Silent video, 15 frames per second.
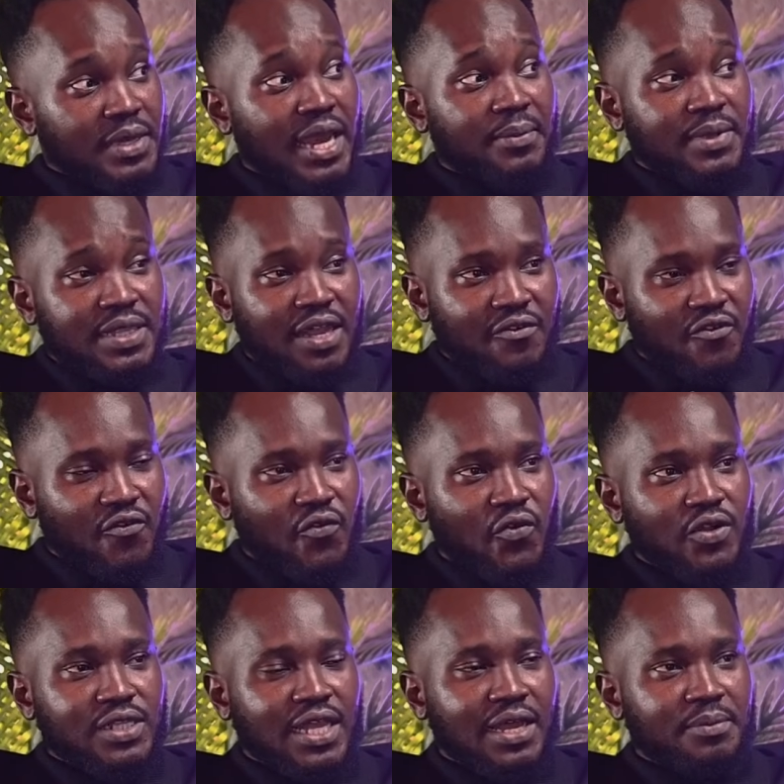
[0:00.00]
Me I'm now
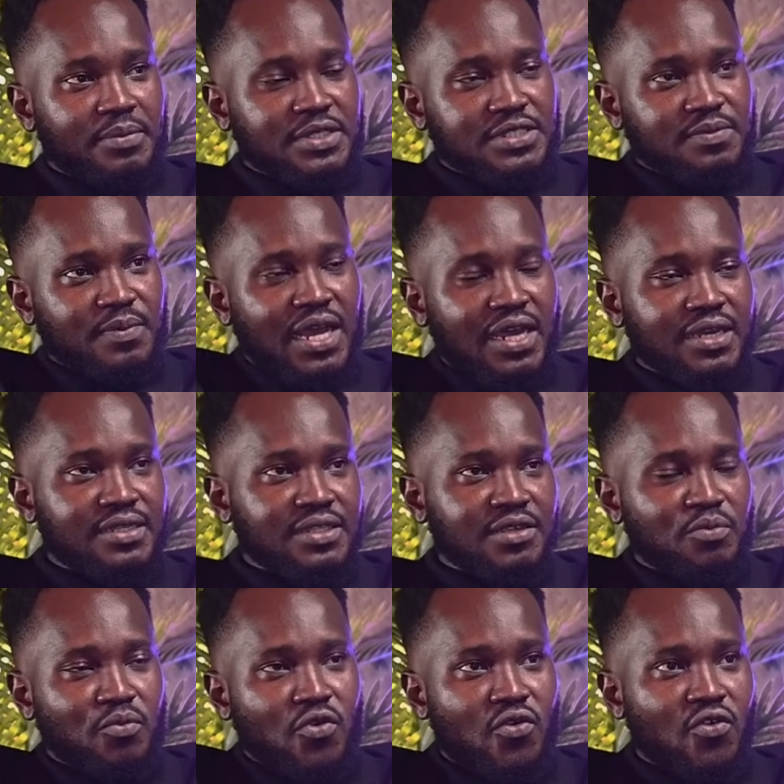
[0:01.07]
for na Bismarck,
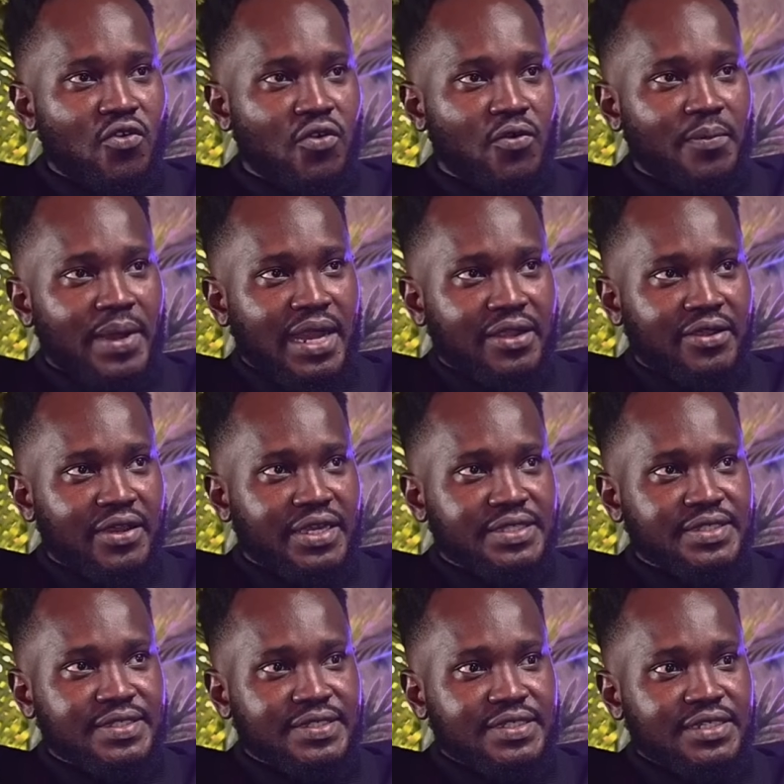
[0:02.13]
Nimo,
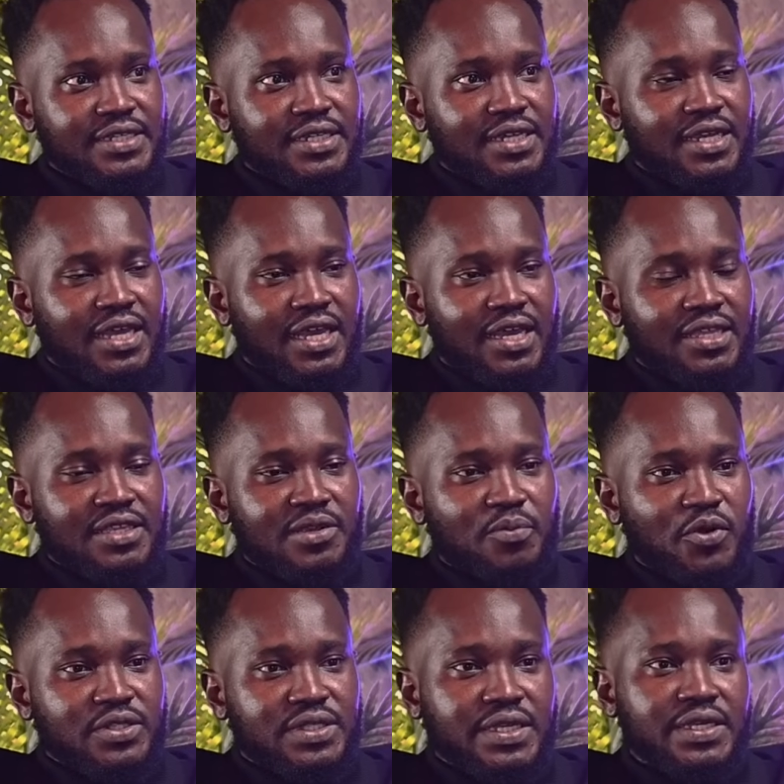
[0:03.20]
Margaret,
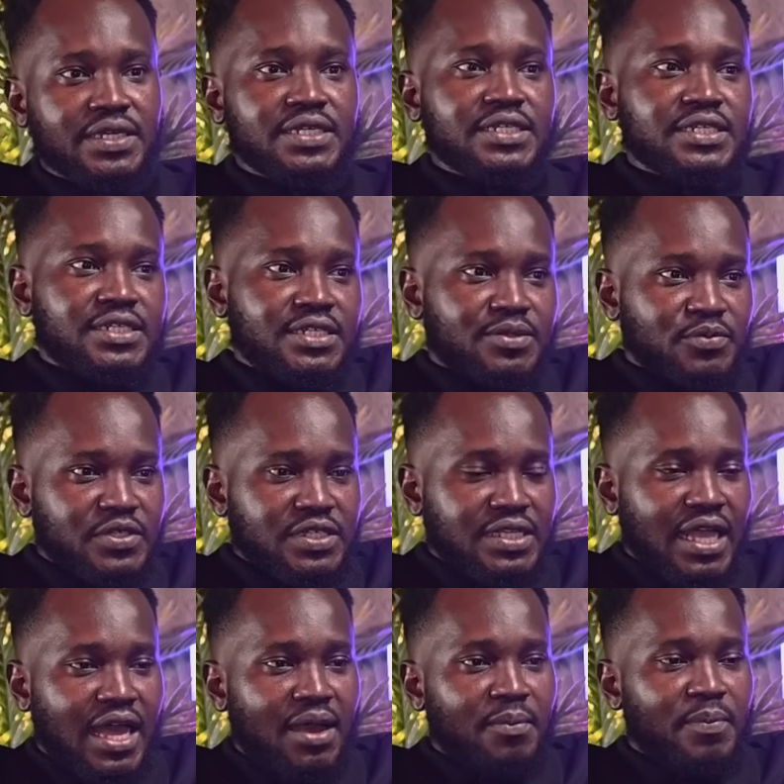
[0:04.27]
Nibote. We
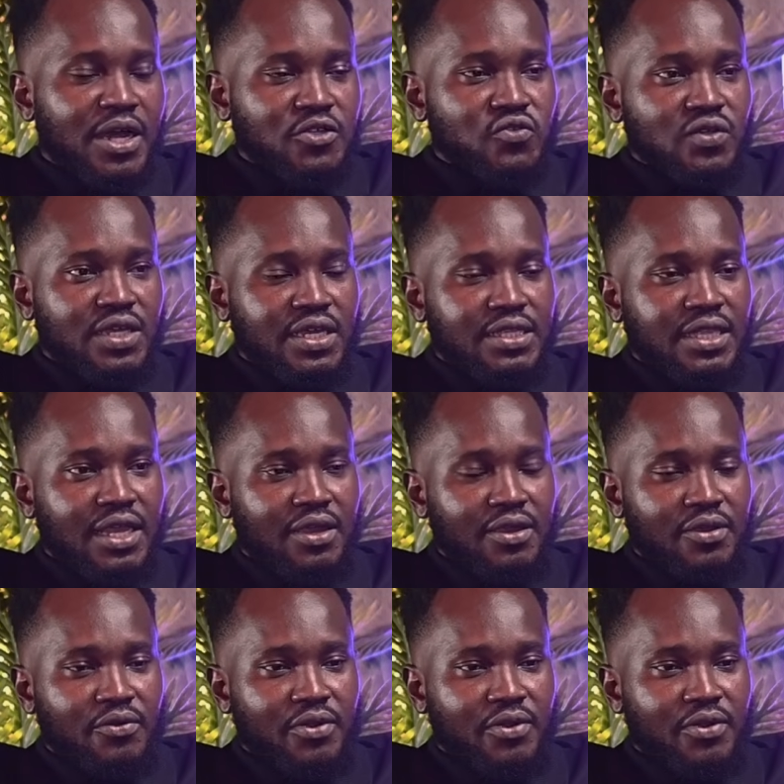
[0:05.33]
now about to get that